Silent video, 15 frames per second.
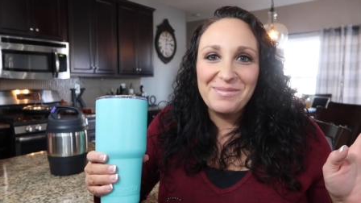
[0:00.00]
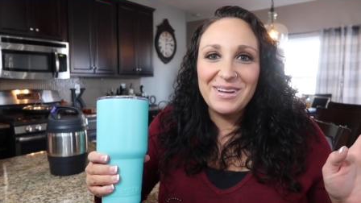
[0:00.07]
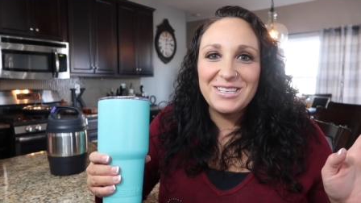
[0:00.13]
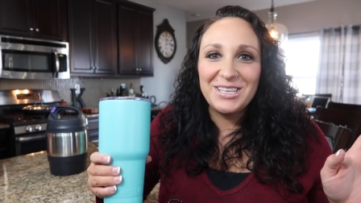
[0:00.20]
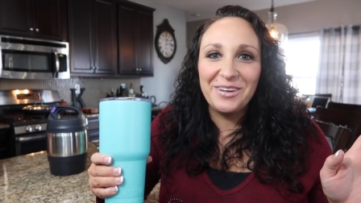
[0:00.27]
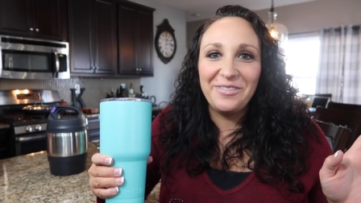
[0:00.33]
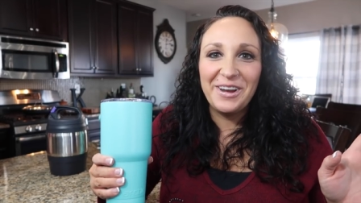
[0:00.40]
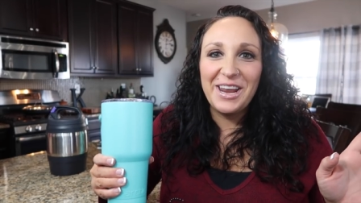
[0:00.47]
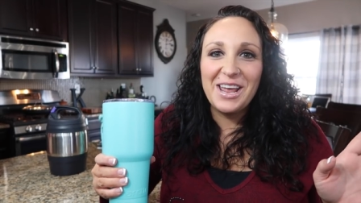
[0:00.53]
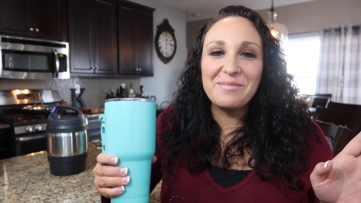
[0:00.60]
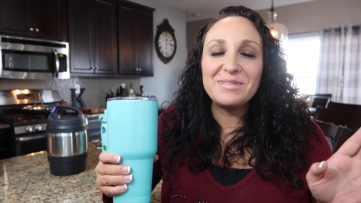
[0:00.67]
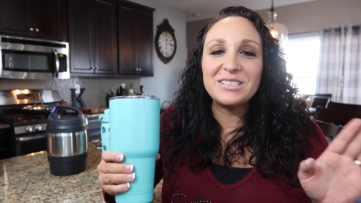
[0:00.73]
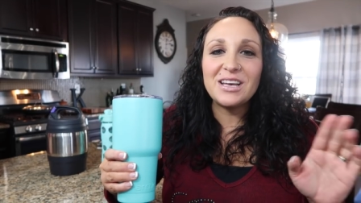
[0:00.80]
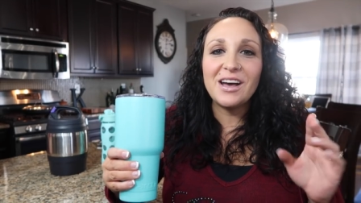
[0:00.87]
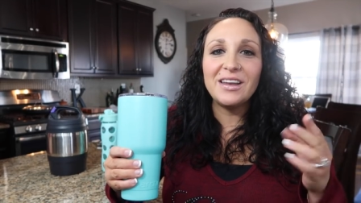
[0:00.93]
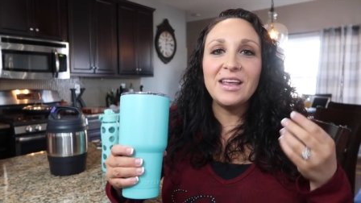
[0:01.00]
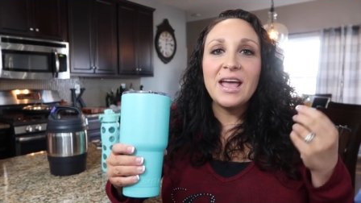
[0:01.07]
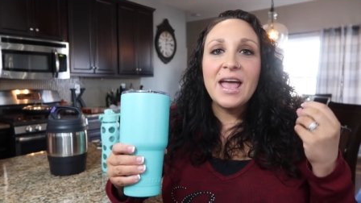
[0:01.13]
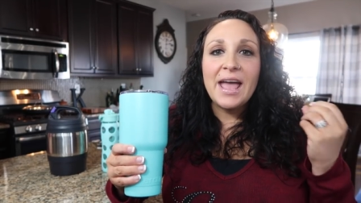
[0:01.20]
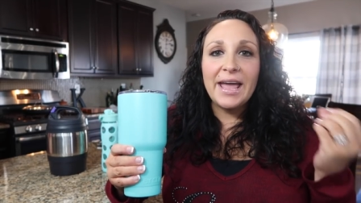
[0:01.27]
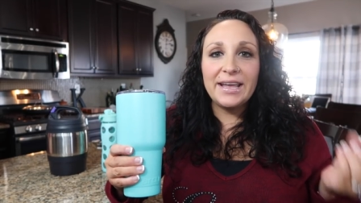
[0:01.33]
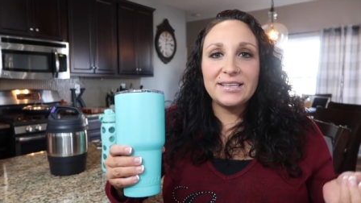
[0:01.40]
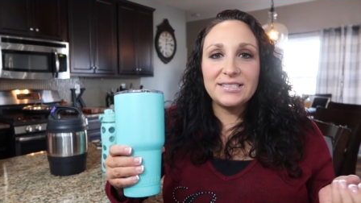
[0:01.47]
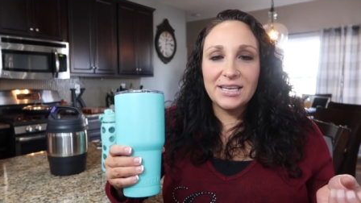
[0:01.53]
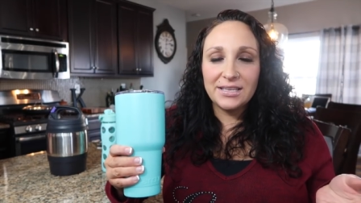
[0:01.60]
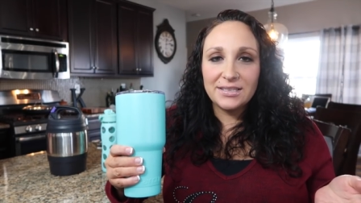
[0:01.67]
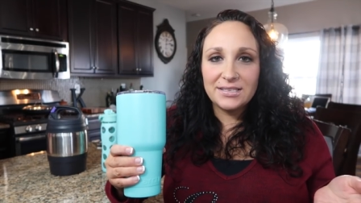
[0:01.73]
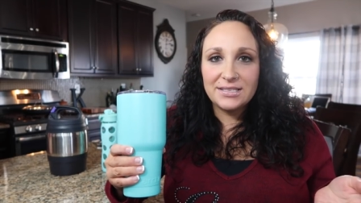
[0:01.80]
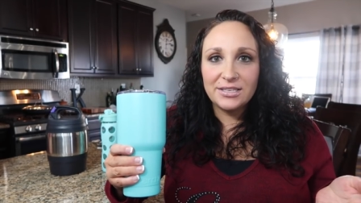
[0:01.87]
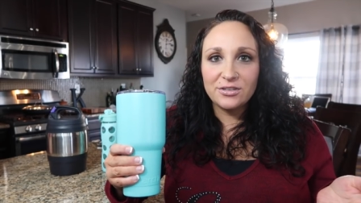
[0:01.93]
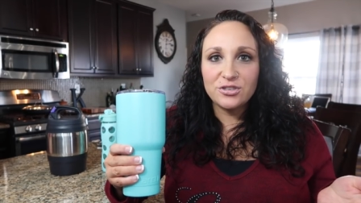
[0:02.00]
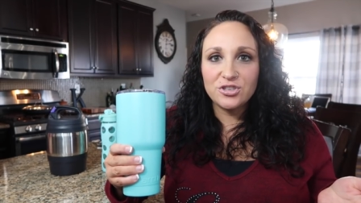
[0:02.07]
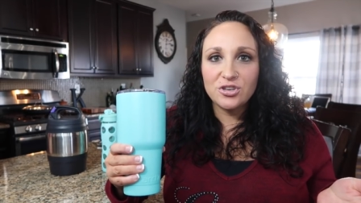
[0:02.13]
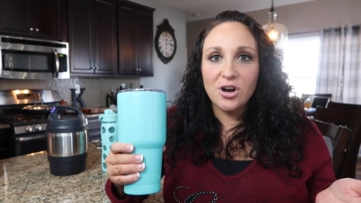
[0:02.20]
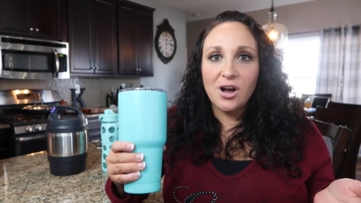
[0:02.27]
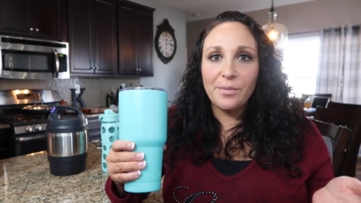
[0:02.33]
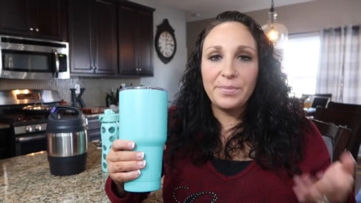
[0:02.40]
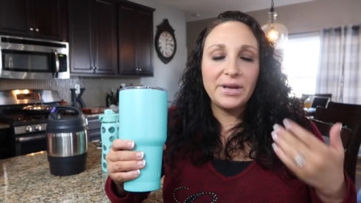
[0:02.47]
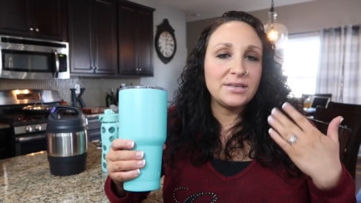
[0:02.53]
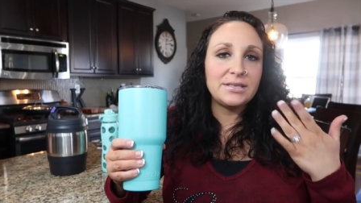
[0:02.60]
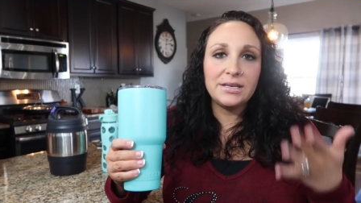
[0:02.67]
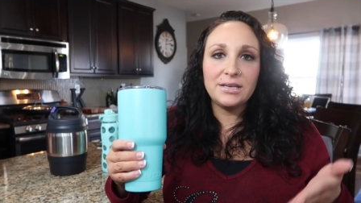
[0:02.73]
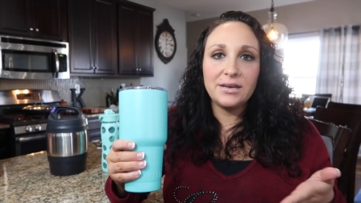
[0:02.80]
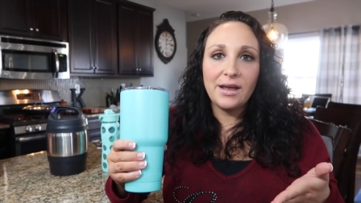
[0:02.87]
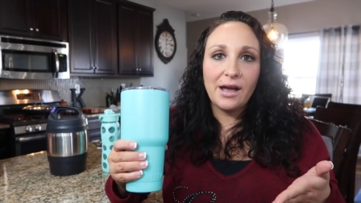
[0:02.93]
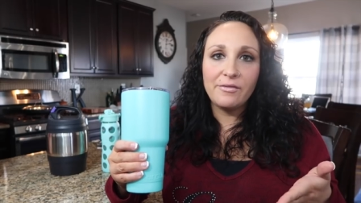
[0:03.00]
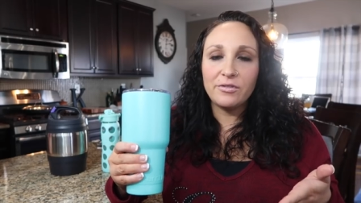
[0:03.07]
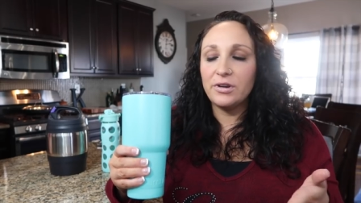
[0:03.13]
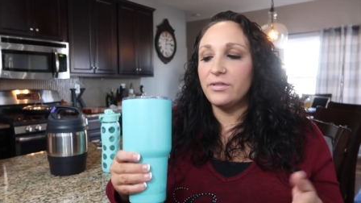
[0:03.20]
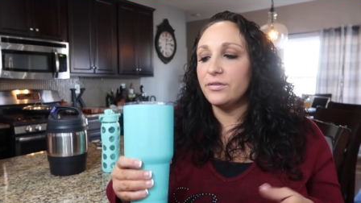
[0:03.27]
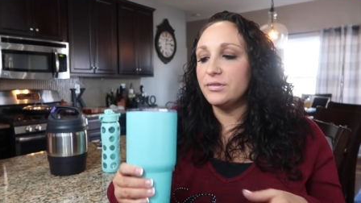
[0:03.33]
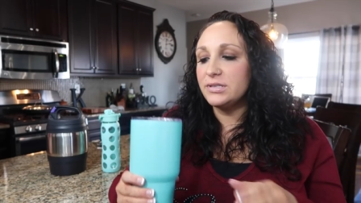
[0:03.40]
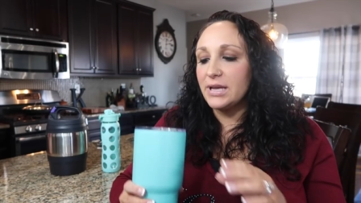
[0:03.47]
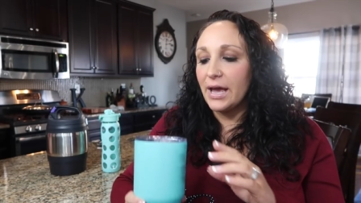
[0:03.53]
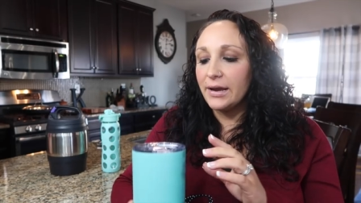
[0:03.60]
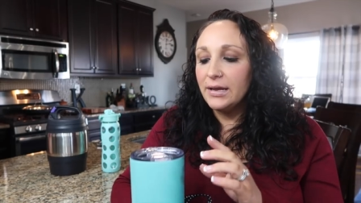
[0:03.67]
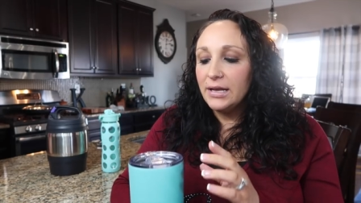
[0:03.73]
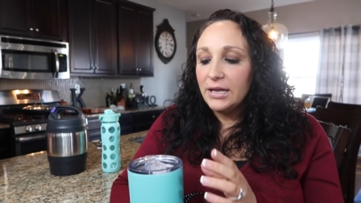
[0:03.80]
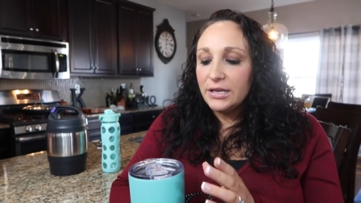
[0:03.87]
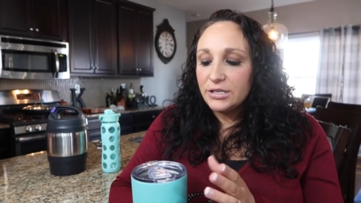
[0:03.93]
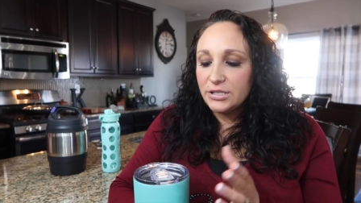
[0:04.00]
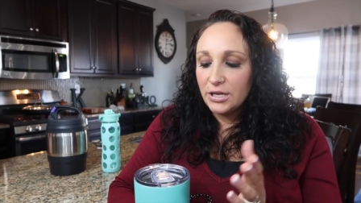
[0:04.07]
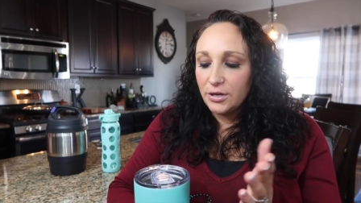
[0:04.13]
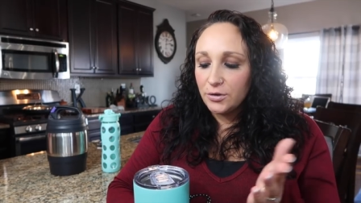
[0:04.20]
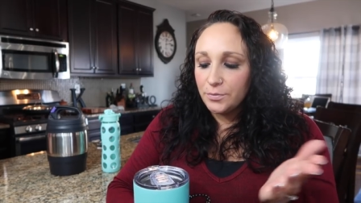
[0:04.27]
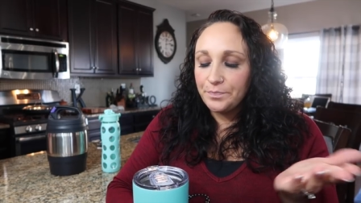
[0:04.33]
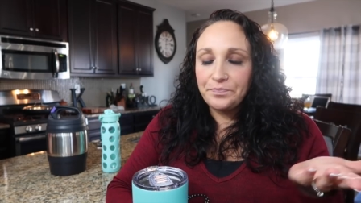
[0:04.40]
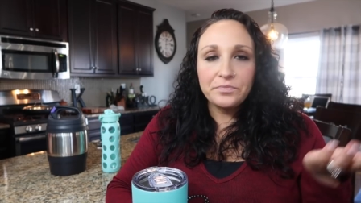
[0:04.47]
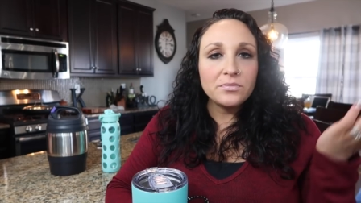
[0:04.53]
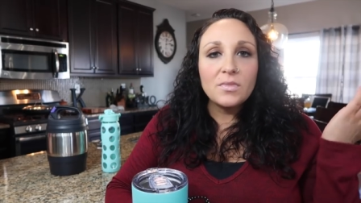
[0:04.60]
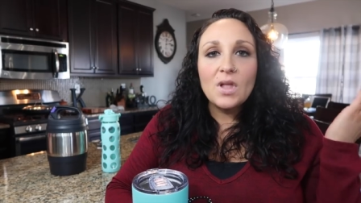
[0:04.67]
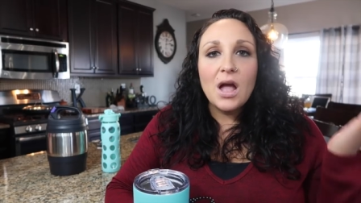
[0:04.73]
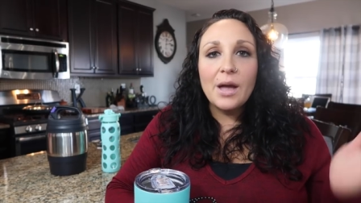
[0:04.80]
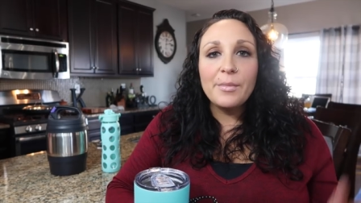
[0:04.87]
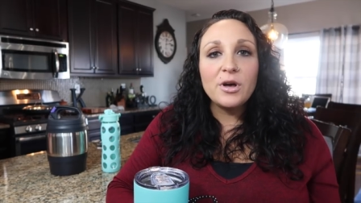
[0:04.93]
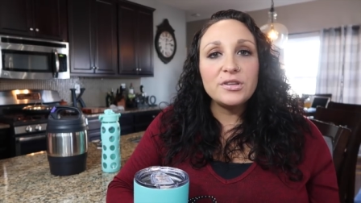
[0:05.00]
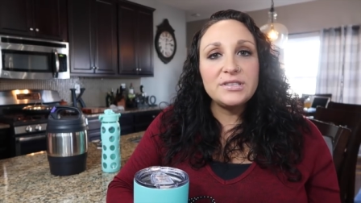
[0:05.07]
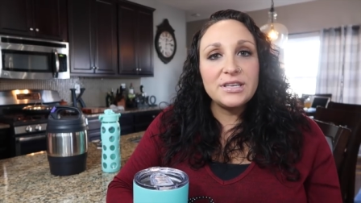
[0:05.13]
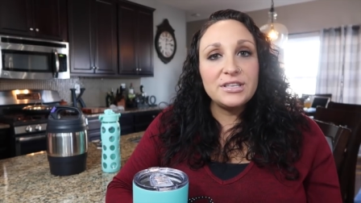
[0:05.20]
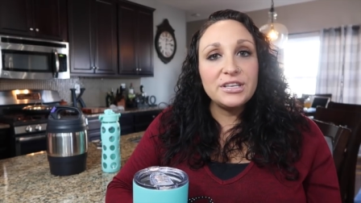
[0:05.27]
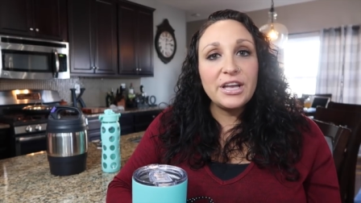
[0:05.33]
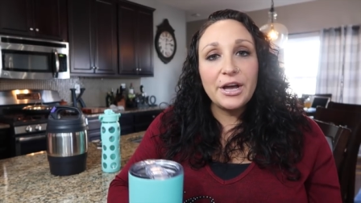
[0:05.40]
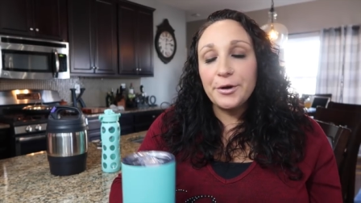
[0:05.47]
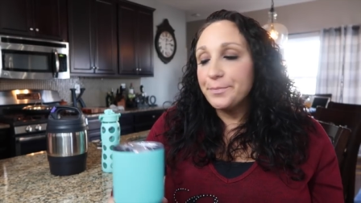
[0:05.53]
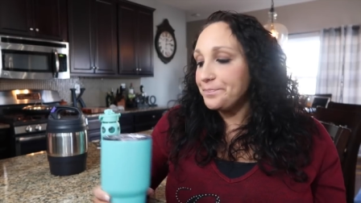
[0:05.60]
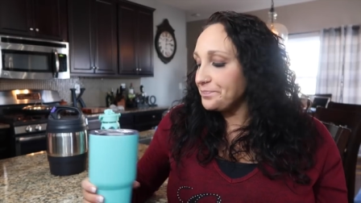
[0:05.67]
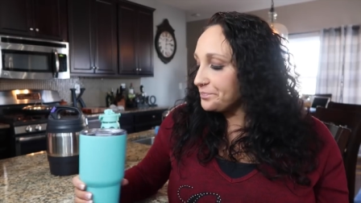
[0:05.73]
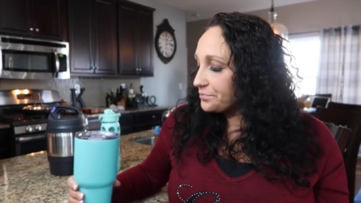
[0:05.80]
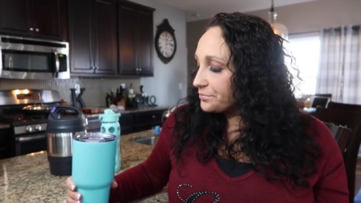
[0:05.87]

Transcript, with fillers: myself on Amazon a stainless steel straw because I didn't have one of those yet, so I'm all set to go.